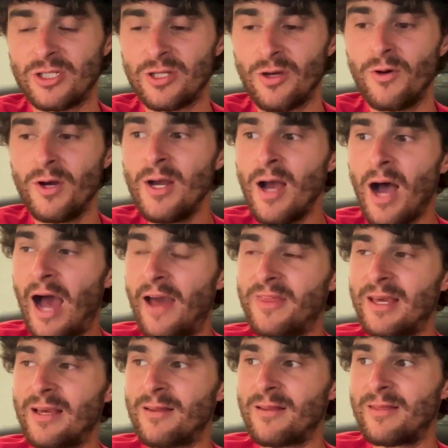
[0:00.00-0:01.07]
So I
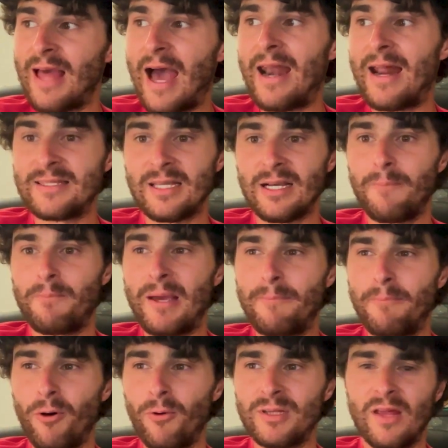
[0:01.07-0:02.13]
think that has like a big
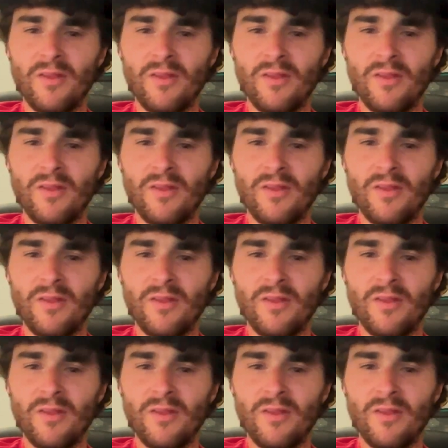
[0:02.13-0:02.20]
pull with it.